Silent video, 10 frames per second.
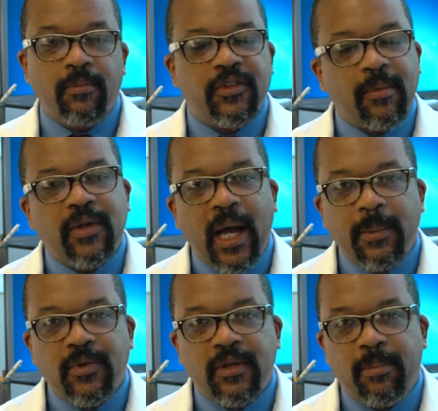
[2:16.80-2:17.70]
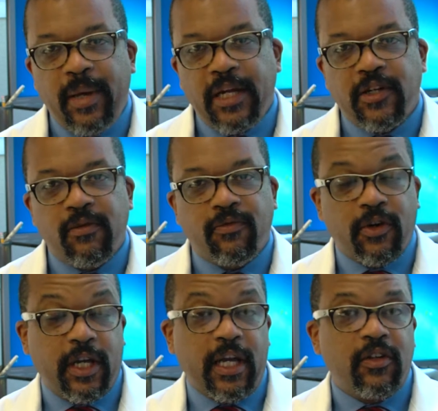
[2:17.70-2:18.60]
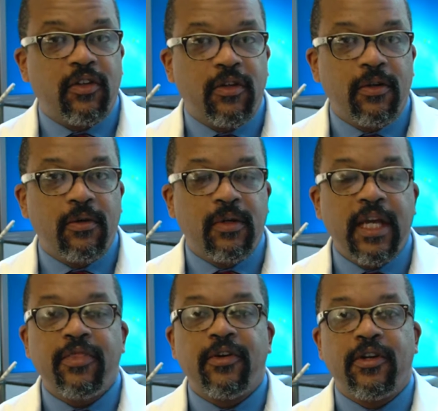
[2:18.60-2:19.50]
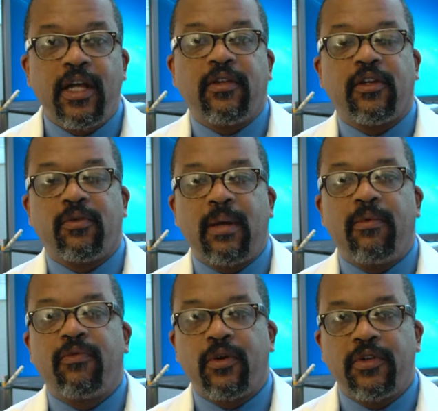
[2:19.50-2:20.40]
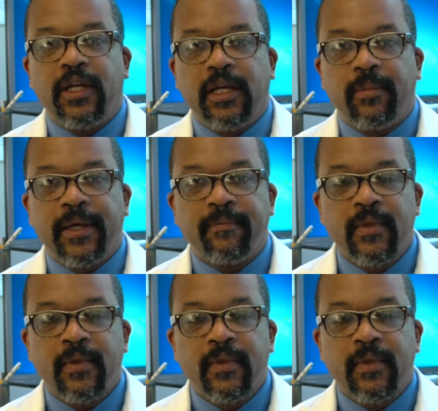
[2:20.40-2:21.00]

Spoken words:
Sometimes the patient forgets to get their chest x-ray before seeing me.